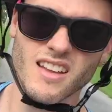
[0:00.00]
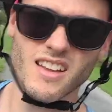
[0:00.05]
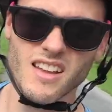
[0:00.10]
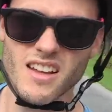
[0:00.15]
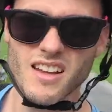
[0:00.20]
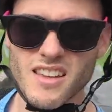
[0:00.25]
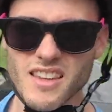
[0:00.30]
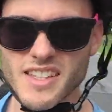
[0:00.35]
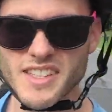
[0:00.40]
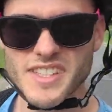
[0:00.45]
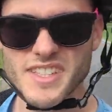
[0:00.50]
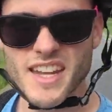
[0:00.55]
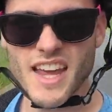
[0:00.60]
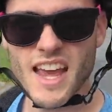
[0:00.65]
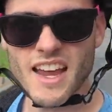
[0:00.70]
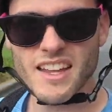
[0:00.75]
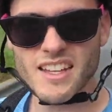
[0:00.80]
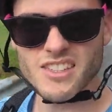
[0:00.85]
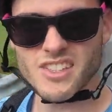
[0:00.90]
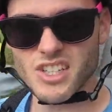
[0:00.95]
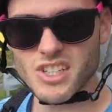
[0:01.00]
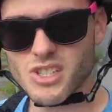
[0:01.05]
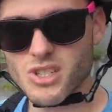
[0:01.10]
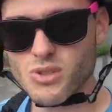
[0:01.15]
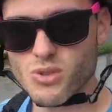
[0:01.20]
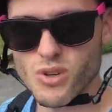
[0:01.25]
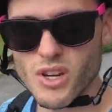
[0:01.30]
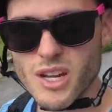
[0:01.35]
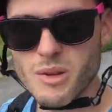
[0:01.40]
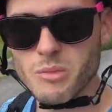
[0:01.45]
This deck is
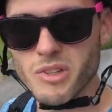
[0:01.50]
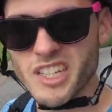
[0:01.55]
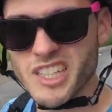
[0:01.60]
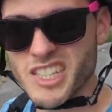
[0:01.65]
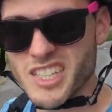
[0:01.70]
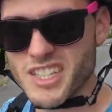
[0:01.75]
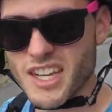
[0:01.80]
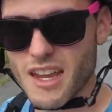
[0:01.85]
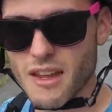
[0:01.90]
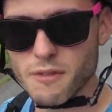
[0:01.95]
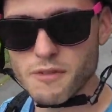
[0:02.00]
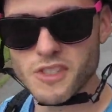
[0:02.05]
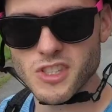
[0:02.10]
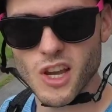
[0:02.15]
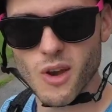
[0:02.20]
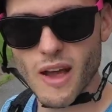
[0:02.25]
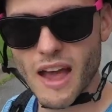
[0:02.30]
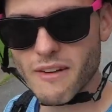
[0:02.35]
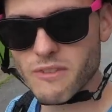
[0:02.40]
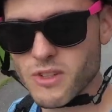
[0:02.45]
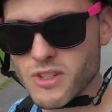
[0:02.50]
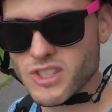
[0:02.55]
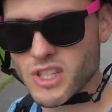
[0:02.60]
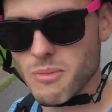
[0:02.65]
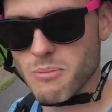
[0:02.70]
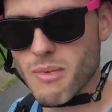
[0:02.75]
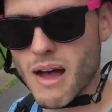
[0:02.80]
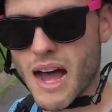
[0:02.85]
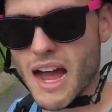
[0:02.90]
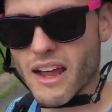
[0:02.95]
extremely stiff, so after
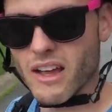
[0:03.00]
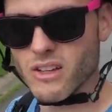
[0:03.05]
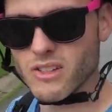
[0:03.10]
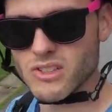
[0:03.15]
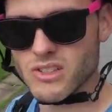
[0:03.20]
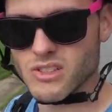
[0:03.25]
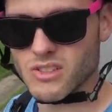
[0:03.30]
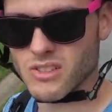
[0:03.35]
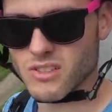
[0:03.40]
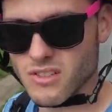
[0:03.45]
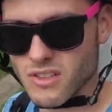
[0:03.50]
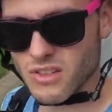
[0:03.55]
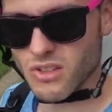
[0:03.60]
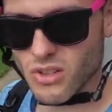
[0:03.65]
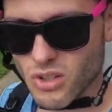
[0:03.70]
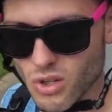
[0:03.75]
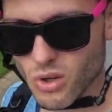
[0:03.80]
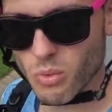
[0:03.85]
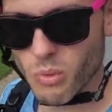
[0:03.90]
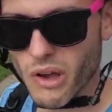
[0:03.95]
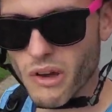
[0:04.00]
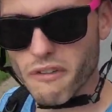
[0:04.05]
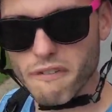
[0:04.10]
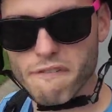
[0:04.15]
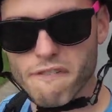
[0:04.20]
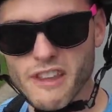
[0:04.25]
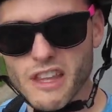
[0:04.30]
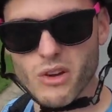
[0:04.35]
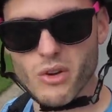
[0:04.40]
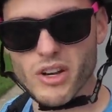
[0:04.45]
some miles, you will
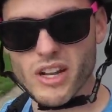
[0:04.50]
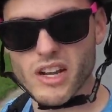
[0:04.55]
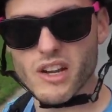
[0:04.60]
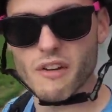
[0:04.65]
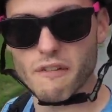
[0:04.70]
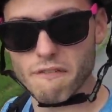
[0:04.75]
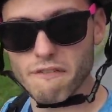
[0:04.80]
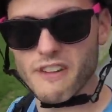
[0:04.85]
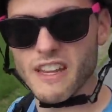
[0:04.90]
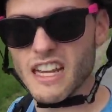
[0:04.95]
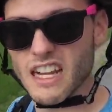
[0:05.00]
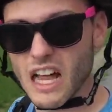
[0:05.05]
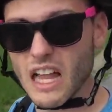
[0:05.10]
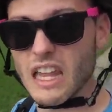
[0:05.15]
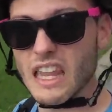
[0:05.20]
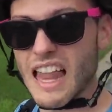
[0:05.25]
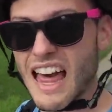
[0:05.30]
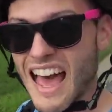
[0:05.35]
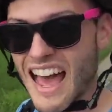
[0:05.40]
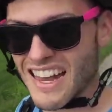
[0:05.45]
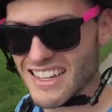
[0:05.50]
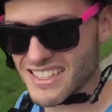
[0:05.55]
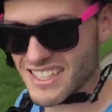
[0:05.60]
feel it in your feet a lot.